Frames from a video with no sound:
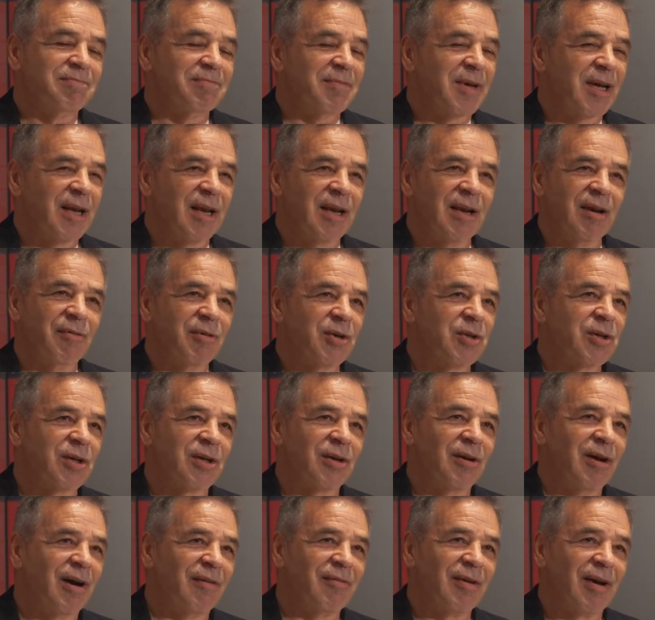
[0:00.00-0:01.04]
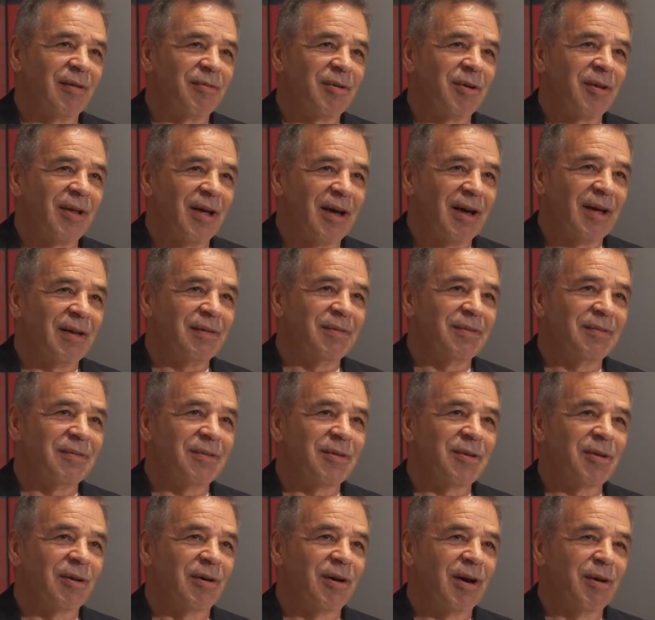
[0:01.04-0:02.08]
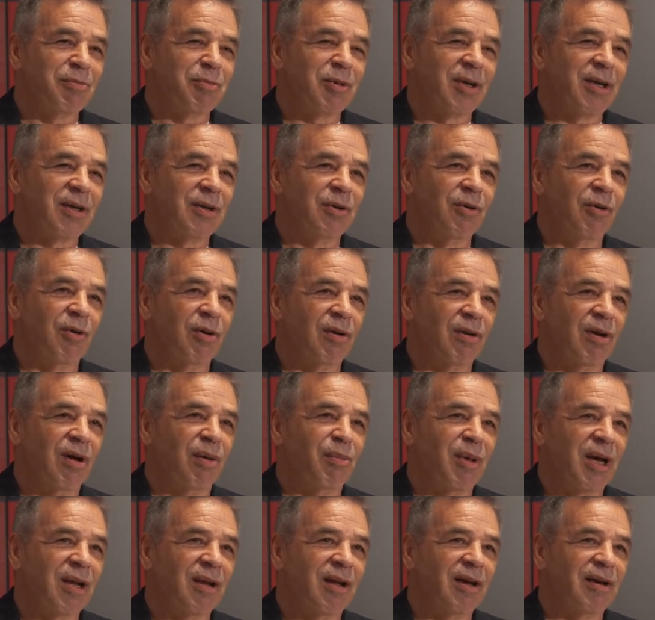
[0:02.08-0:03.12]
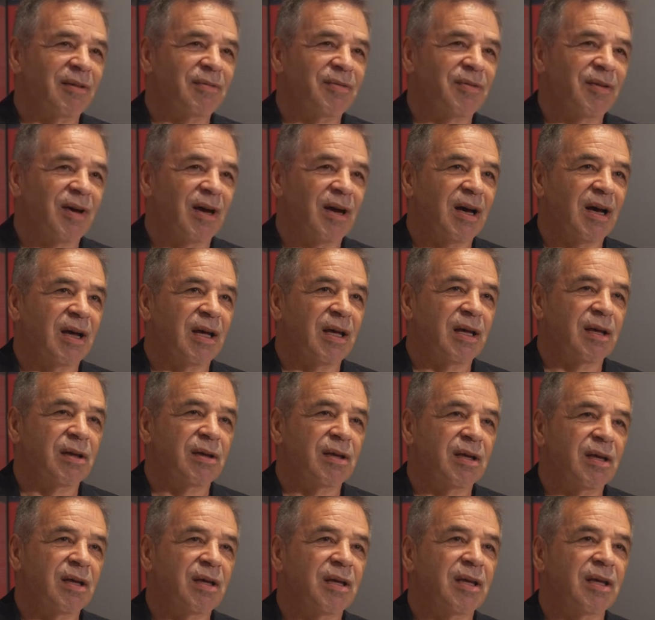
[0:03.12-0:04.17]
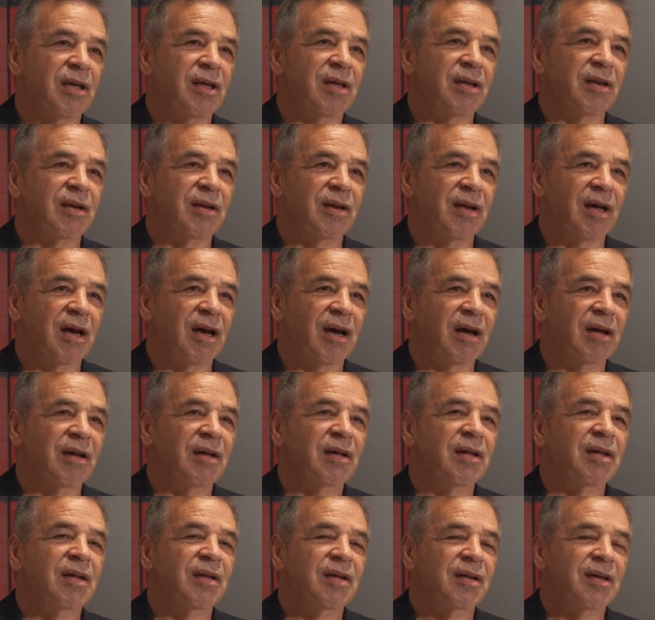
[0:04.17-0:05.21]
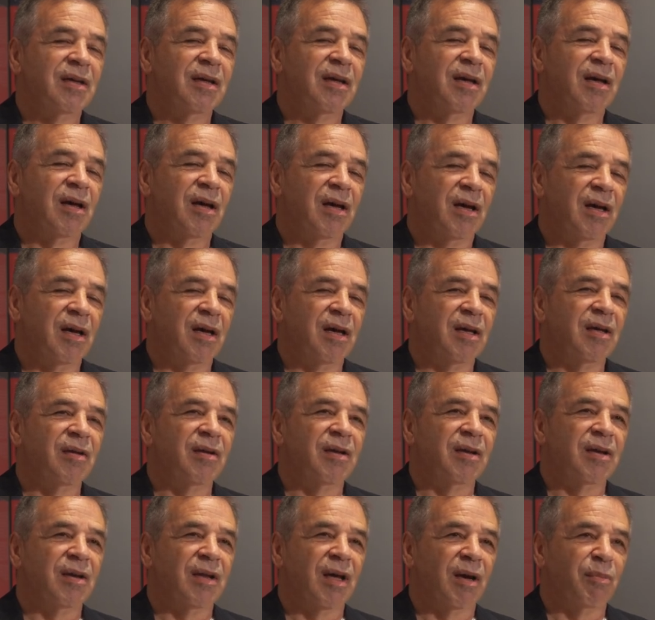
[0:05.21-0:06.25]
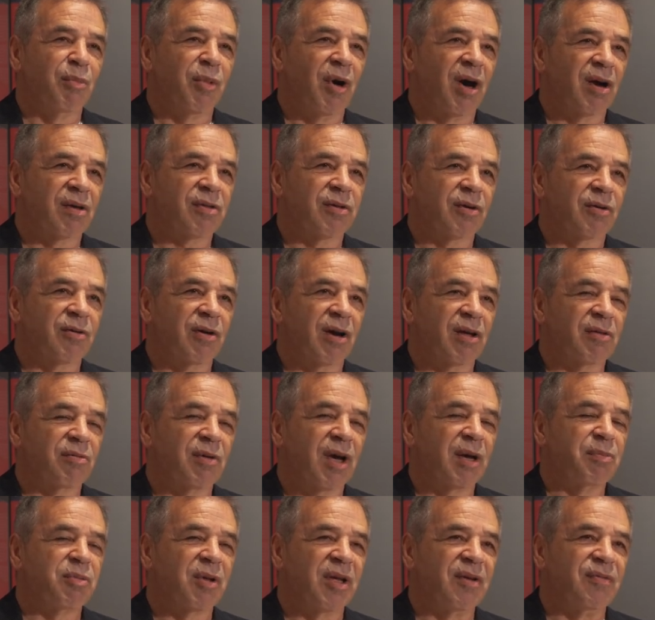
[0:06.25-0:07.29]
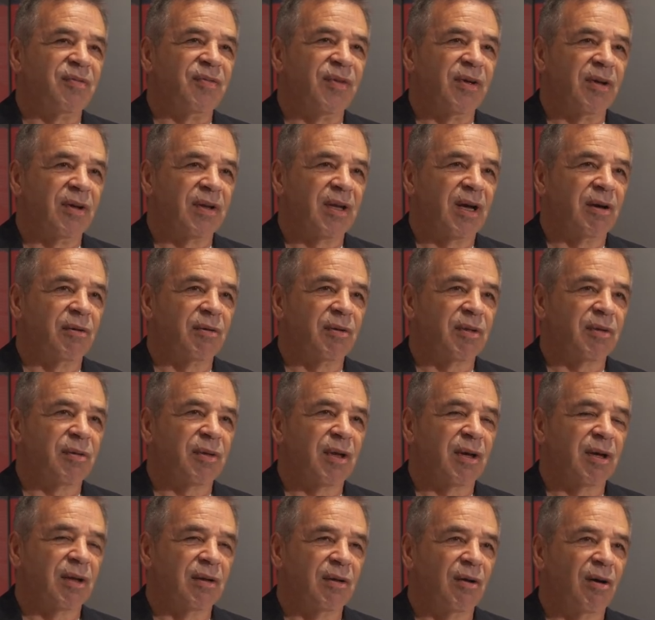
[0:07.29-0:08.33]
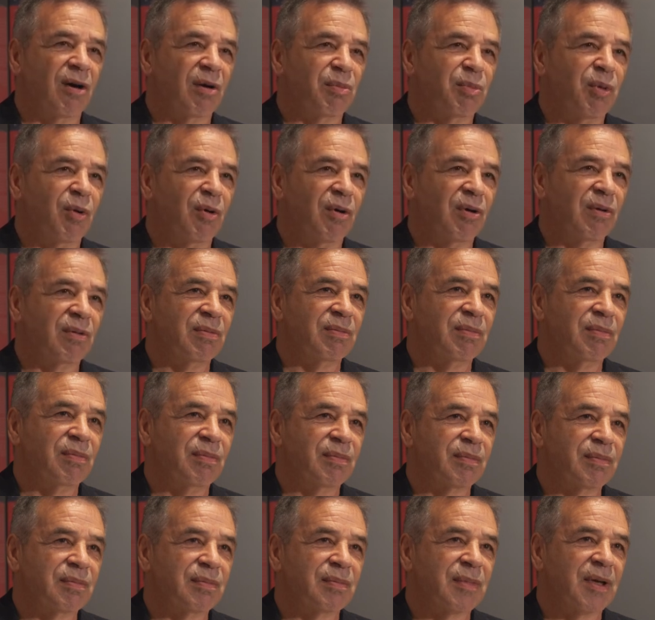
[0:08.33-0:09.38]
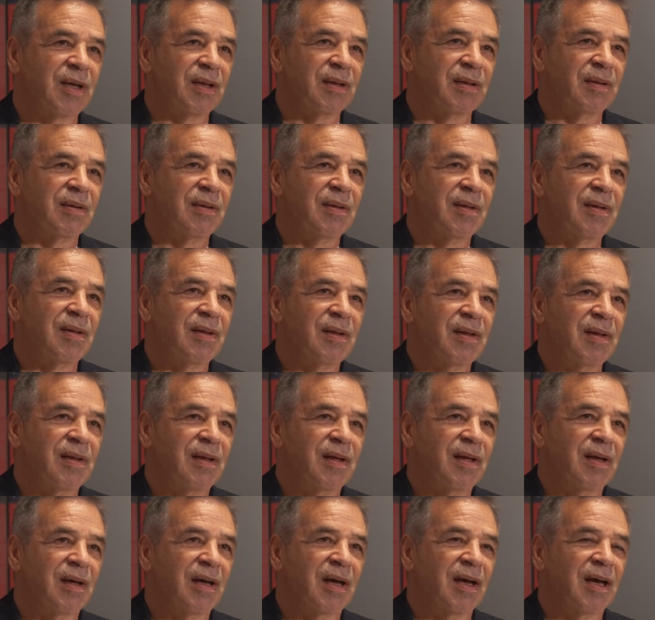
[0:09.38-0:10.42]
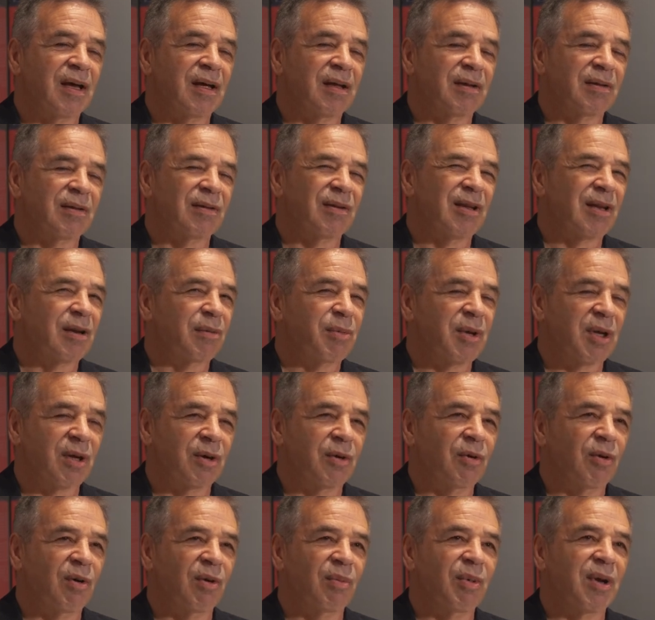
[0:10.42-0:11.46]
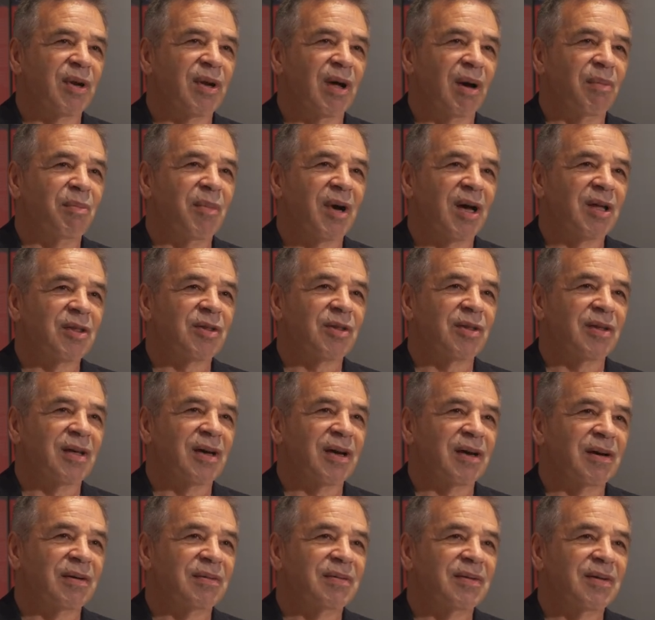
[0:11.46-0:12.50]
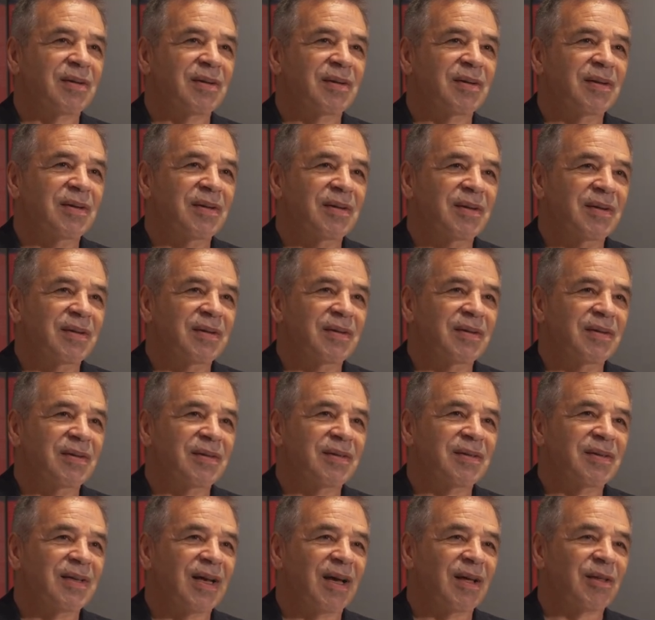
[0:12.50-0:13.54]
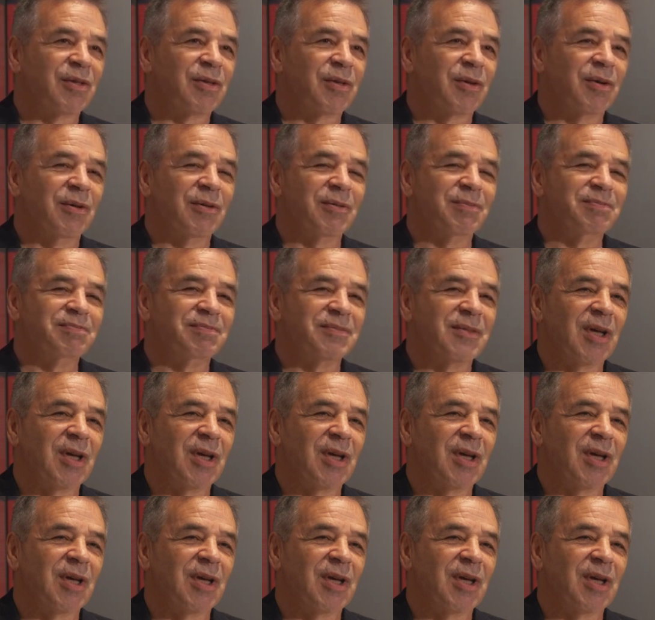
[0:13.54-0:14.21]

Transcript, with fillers: and I never took it off after that. So I played goal all my life. Uh, in uh, uh, in uh, box lacrosse. When I played field, I was uh, long pole, but uh, a little bit of goal, but not much. Yeah, yeah. So